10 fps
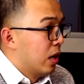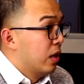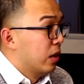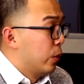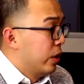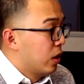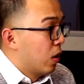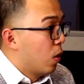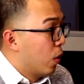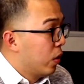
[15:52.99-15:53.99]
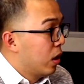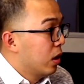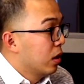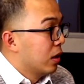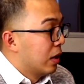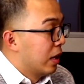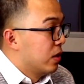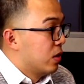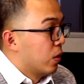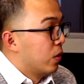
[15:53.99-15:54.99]
Does the green card holder they
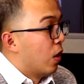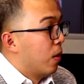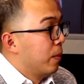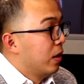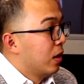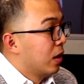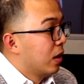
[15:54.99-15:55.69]
can join the Army?